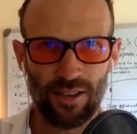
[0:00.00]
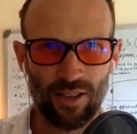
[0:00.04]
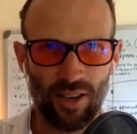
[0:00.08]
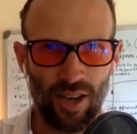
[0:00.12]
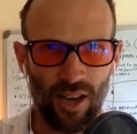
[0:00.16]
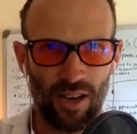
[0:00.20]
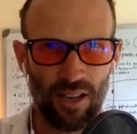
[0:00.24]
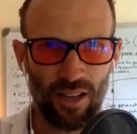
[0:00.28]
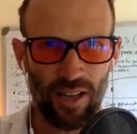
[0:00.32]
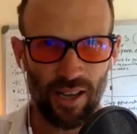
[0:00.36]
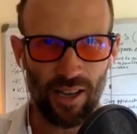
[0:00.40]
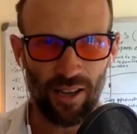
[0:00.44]
It's
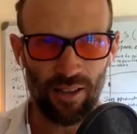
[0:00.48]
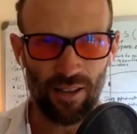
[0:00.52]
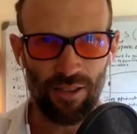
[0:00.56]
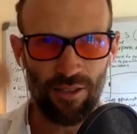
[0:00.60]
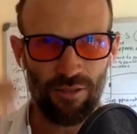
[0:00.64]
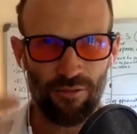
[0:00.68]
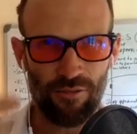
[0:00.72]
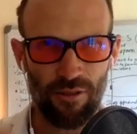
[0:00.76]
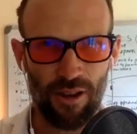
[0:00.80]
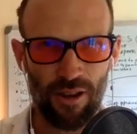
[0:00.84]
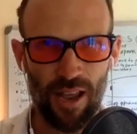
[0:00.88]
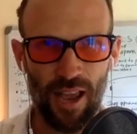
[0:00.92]
kind of like a
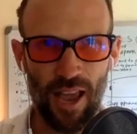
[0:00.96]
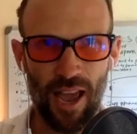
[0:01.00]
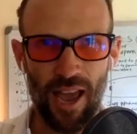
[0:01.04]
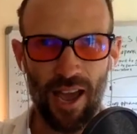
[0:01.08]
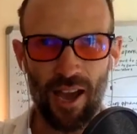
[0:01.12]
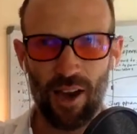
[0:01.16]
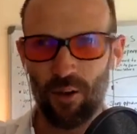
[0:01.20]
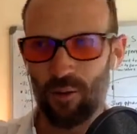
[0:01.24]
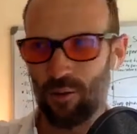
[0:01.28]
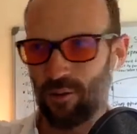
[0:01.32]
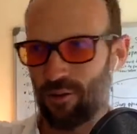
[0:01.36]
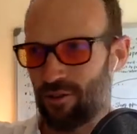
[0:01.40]

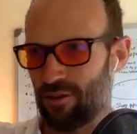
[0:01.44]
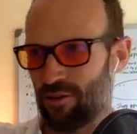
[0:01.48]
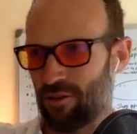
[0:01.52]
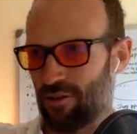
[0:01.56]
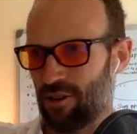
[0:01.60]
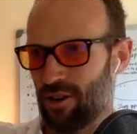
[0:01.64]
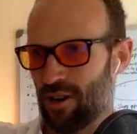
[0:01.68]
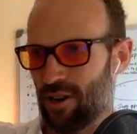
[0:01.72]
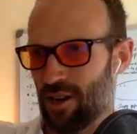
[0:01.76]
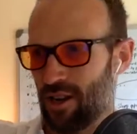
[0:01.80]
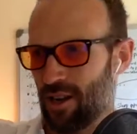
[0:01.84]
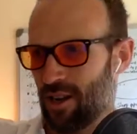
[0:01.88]

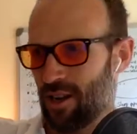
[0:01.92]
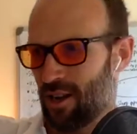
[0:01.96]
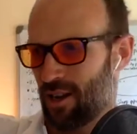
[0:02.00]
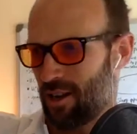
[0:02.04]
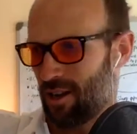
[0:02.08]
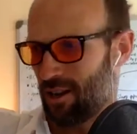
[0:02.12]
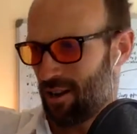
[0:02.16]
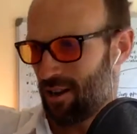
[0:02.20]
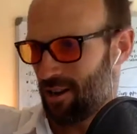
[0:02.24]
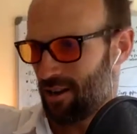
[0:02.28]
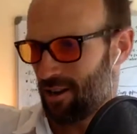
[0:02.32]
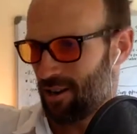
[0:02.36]
three-hour
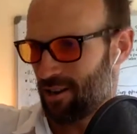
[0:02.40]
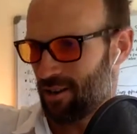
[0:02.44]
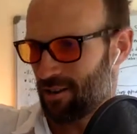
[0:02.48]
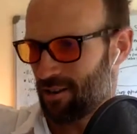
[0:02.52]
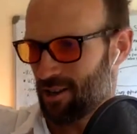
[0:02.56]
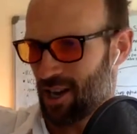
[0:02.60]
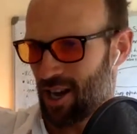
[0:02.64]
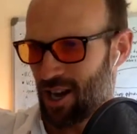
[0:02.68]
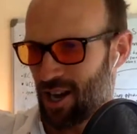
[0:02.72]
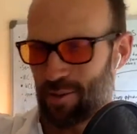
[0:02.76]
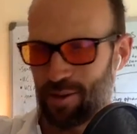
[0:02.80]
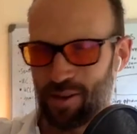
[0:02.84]
uh,
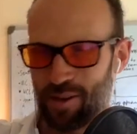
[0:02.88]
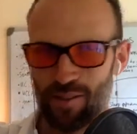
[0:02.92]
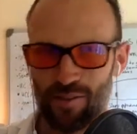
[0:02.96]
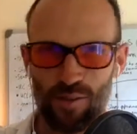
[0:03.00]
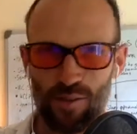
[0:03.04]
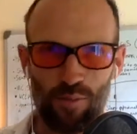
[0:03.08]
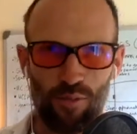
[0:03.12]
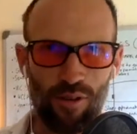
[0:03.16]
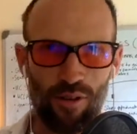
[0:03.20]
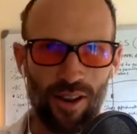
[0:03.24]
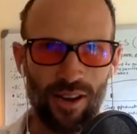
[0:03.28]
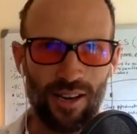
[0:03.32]
calming
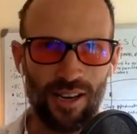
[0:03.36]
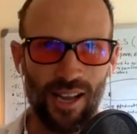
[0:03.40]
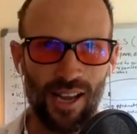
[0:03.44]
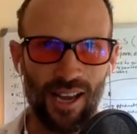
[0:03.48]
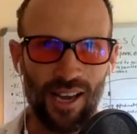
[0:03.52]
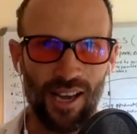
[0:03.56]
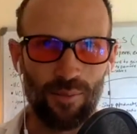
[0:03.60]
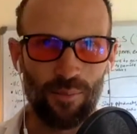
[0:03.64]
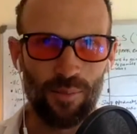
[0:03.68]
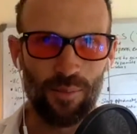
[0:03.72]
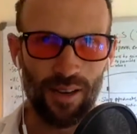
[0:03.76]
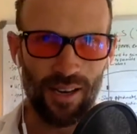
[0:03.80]
of the brain
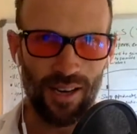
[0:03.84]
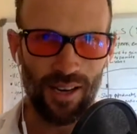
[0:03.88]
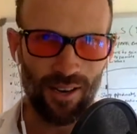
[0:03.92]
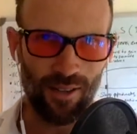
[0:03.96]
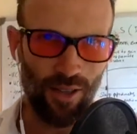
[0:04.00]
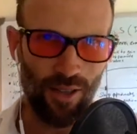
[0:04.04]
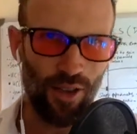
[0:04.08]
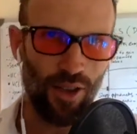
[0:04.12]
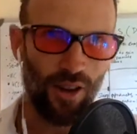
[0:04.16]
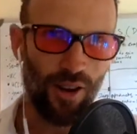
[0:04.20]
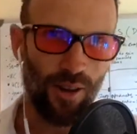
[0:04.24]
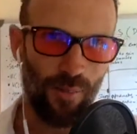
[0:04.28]
down, but
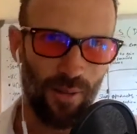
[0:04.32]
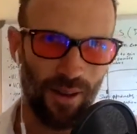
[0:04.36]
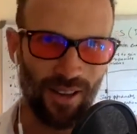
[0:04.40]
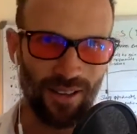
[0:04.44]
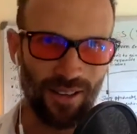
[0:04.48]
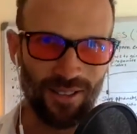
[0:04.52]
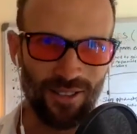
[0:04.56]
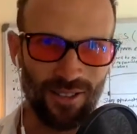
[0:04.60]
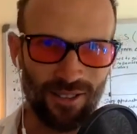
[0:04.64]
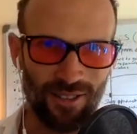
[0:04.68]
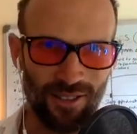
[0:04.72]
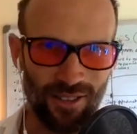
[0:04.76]
in thirty
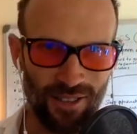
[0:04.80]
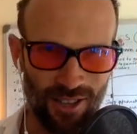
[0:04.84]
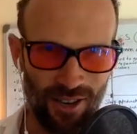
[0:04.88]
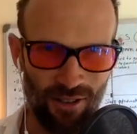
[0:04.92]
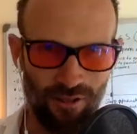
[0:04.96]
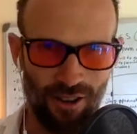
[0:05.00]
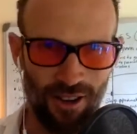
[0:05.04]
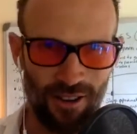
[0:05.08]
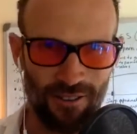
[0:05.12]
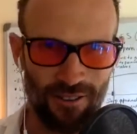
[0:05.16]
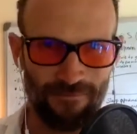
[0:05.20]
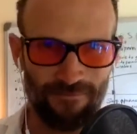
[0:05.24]
minutes. Is
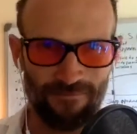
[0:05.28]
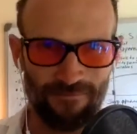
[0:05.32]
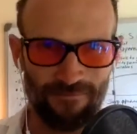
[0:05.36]
that right?